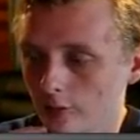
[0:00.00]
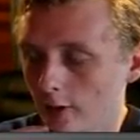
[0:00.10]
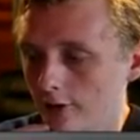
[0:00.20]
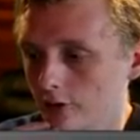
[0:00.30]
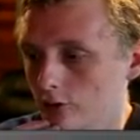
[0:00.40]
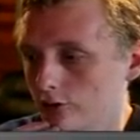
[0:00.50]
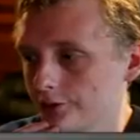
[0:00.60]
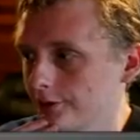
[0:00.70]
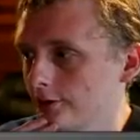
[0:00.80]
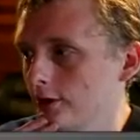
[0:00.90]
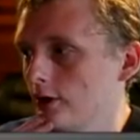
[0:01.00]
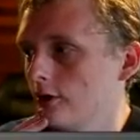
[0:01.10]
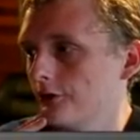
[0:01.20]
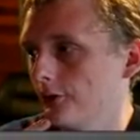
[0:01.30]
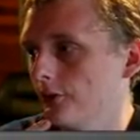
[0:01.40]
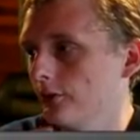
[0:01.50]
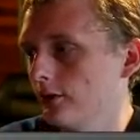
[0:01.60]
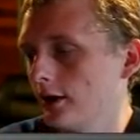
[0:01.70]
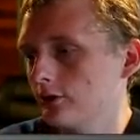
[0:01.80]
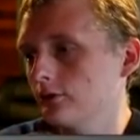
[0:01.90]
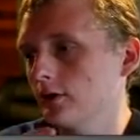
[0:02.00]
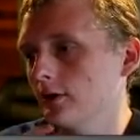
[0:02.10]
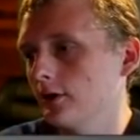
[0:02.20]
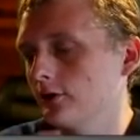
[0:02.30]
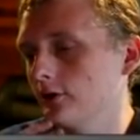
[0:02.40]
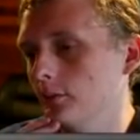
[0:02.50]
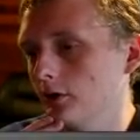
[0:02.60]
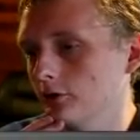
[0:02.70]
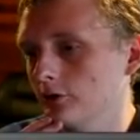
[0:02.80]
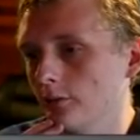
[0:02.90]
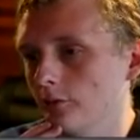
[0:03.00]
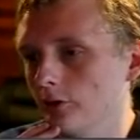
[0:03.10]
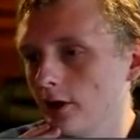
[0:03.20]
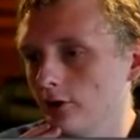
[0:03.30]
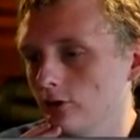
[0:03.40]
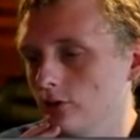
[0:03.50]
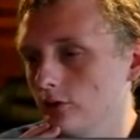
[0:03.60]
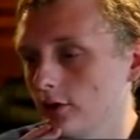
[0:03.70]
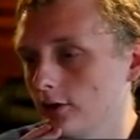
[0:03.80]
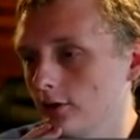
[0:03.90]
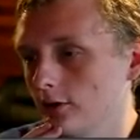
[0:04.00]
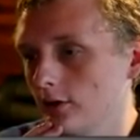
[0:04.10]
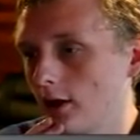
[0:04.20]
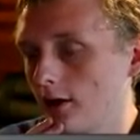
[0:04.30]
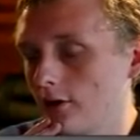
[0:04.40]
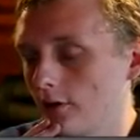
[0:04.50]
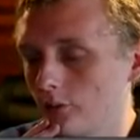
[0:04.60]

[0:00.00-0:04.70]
the weather usually. So lacerate gets to punish them for that too. You can end